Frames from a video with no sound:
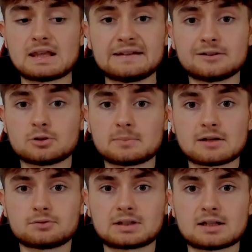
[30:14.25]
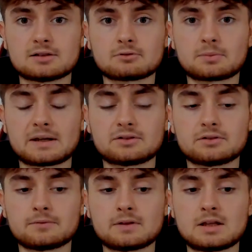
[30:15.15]
Is he going to be able to gain the respect
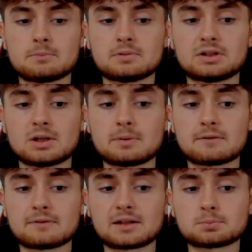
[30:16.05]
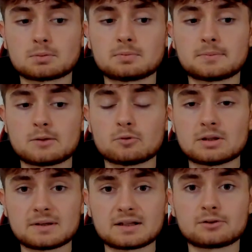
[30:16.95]
of Beterbiev? That's probably one of
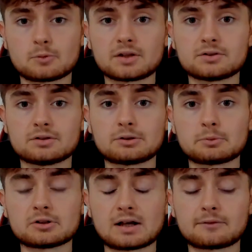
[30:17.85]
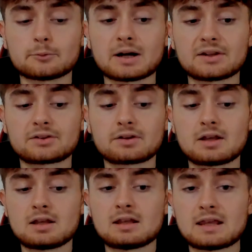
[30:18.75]
the biggest questions we're going to have to ask.
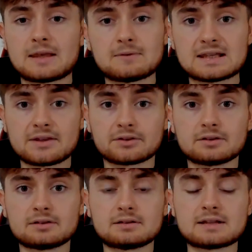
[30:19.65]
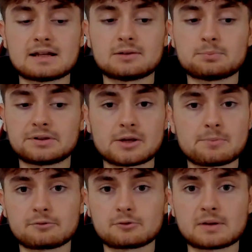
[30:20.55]
If he isn't, then is
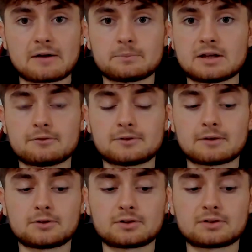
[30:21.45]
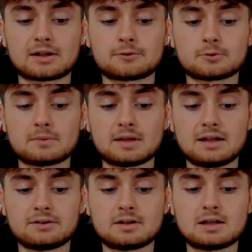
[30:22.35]
Beterbiev going to be able to have success from that?